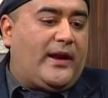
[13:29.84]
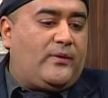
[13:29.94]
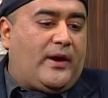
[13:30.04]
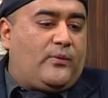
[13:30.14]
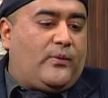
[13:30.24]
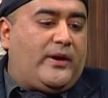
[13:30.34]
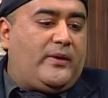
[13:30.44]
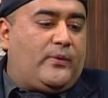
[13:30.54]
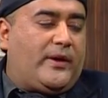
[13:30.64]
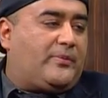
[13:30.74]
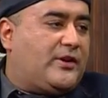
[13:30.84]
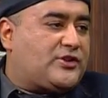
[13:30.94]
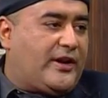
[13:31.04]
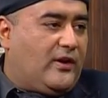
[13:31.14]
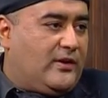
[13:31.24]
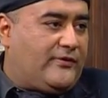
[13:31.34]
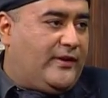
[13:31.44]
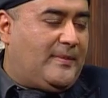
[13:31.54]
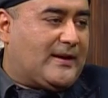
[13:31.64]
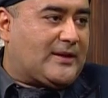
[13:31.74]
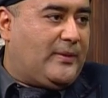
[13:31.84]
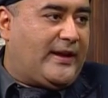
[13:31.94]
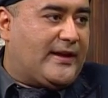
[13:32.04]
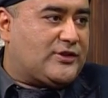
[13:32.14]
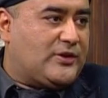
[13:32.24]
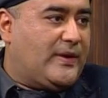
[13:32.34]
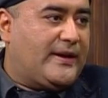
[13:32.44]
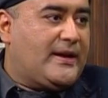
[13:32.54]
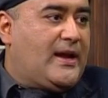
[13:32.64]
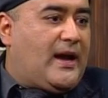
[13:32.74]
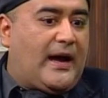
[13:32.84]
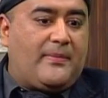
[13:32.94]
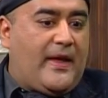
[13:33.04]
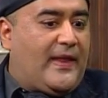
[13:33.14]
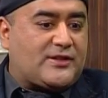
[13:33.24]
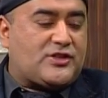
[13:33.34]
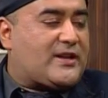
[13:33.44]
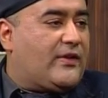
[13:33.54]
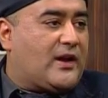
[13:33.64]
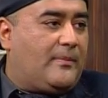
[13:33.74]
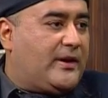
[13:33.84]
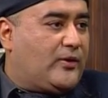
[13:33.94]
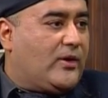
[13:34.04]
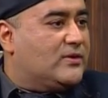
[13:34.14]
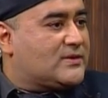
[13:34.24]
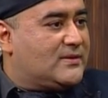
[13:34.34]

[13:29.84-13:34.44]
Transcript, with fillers: and, and we we appreciate all the feedback yeah. that we get too, and um, and that's just how the company grows.